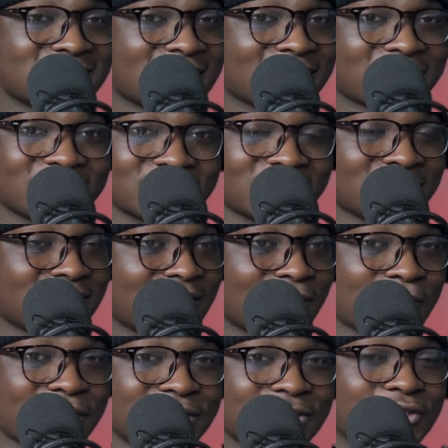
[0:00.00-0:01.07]
like, it
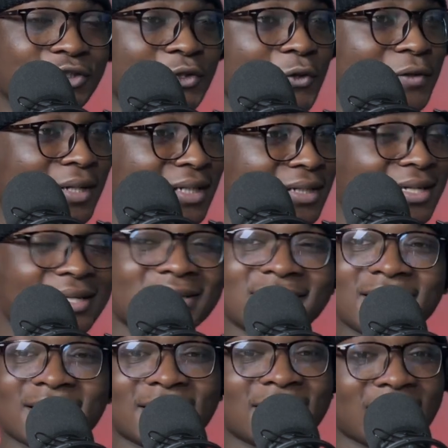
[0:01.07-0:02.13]
really showed. And
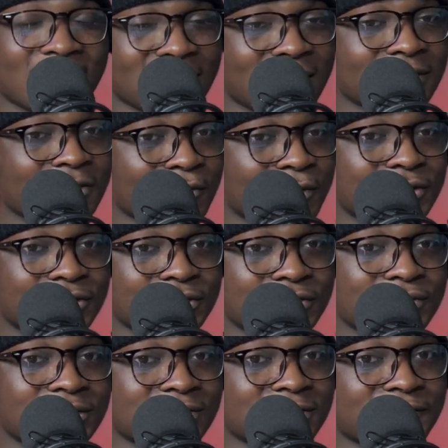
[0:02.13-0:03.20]
I like the word you
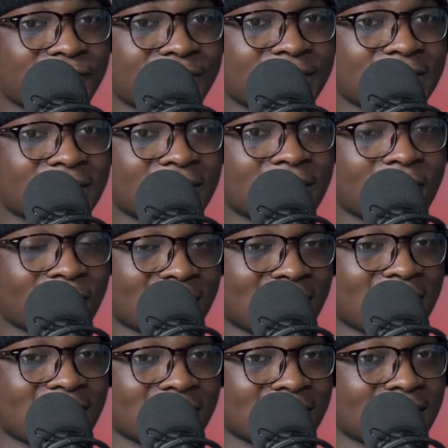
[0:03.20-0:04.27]
used. It was very
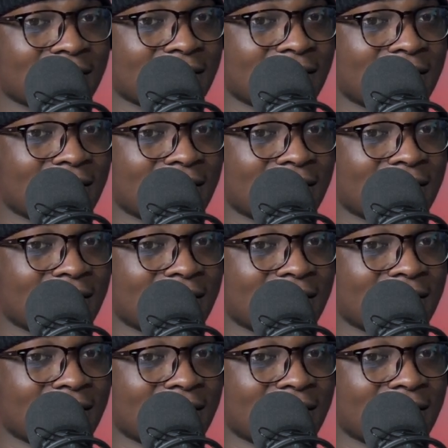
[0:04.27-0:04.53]
organic.